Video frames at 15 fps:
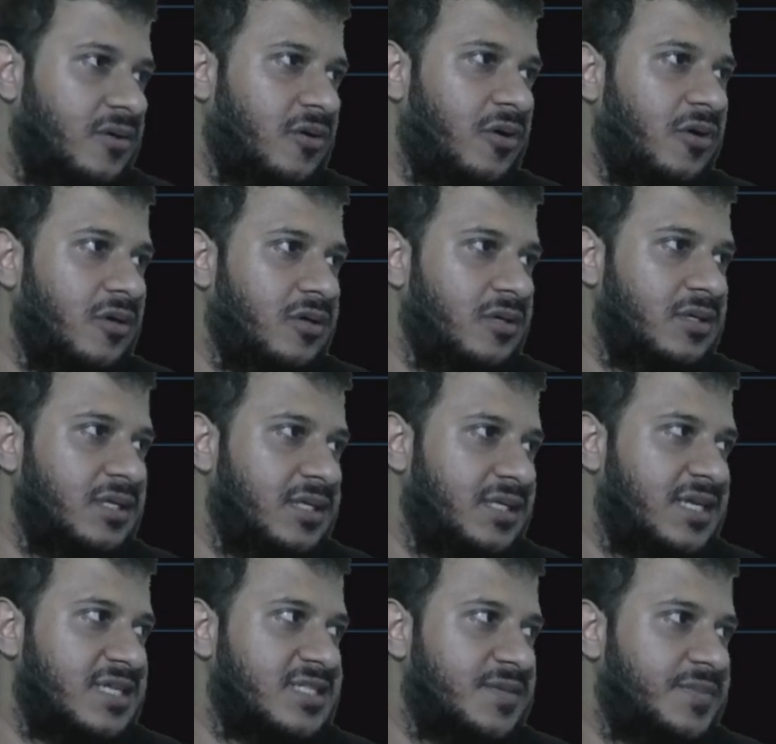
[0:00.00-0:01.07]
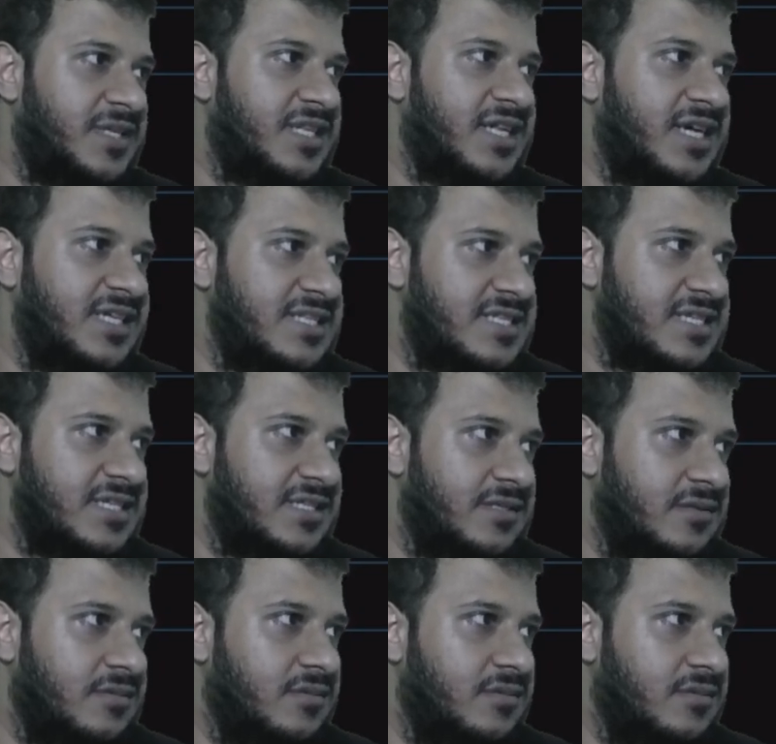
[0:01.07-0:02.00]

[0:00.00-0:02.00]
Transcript: Or a decimal 19.